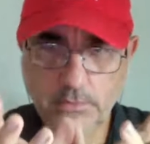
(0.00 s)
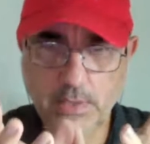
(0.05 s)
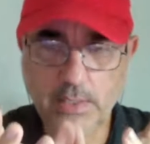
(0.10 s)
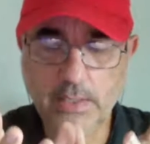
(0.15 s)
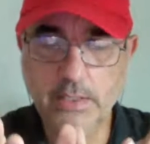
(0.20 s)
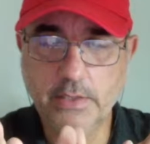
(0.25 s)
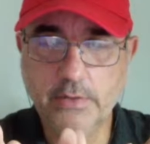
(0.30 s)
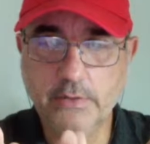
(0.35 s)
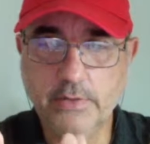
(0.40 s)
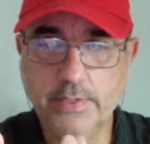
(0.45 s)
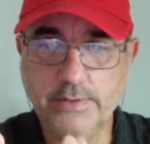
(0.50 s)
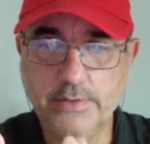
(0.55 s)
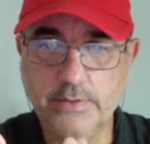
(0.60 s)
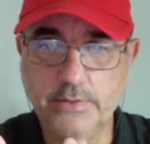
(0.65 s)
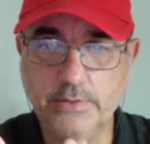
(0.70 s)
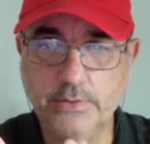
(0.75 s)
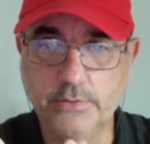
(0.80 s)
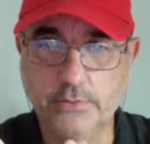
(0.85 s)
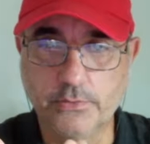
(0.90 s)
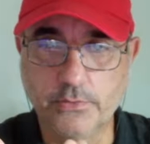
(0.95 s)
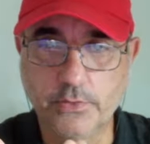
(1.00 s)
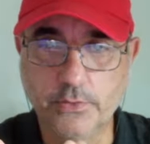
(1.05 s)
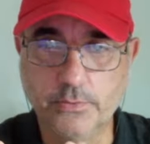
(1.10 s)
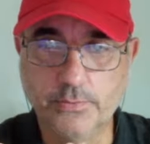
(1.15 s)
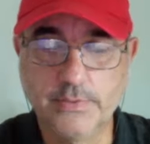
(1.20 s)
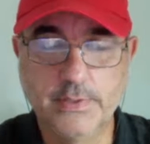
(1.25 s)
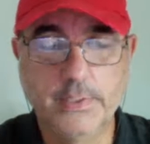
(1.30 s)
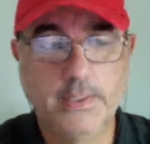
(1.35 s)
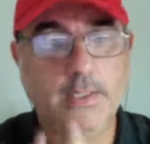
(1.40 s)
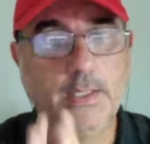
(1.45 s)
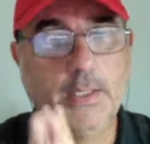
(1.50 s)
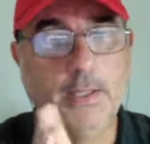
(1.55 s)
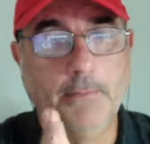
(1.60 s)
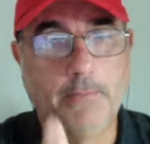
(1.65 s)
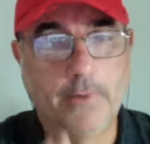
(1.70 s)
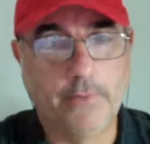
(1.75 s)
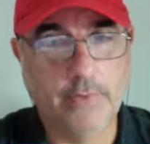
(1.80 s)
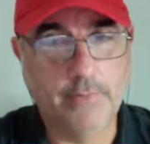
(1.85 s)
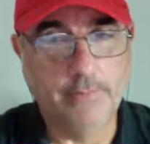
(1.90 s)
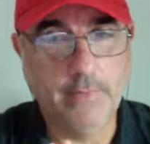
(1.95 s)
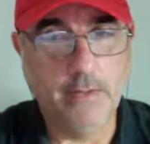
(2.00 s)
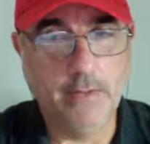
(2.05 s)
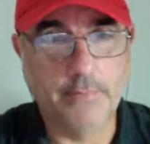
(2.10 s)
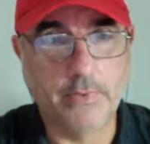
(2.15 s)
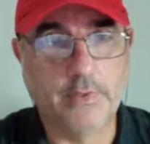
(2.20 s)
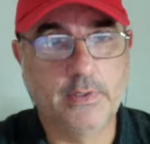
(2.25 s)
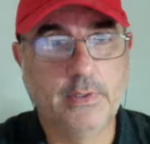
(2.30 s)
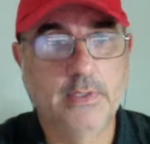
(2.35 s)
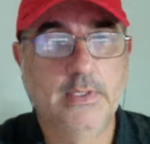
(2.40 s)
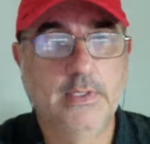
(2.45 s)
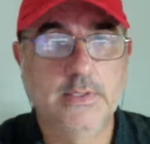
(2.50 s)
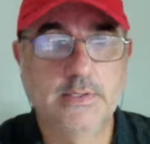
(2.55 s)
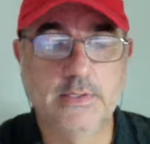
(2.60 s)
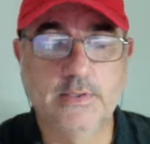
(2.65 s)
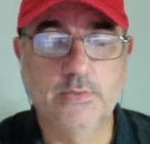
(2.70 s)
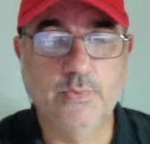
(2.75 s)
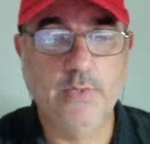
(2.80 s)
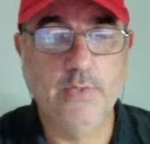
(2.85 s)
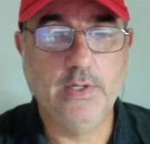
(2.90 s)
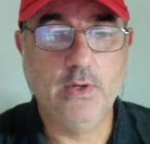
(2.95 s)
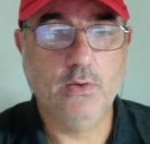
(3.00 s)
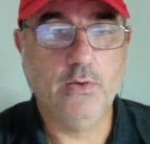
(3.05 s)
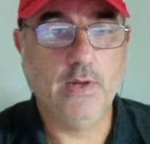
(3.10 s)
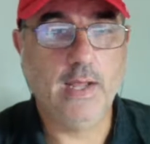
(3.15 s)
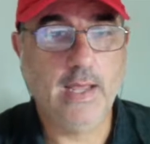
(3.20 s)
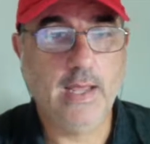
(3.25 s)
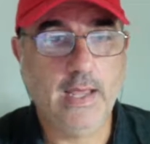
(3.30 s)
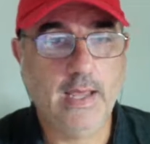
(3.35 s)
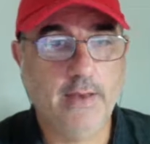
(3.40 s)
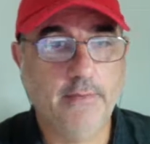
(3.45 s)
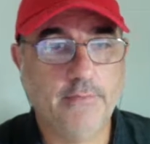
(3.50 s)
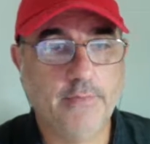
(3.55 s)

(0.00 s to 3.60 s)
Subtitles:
integrate the 2 groups. But remember, since we don't have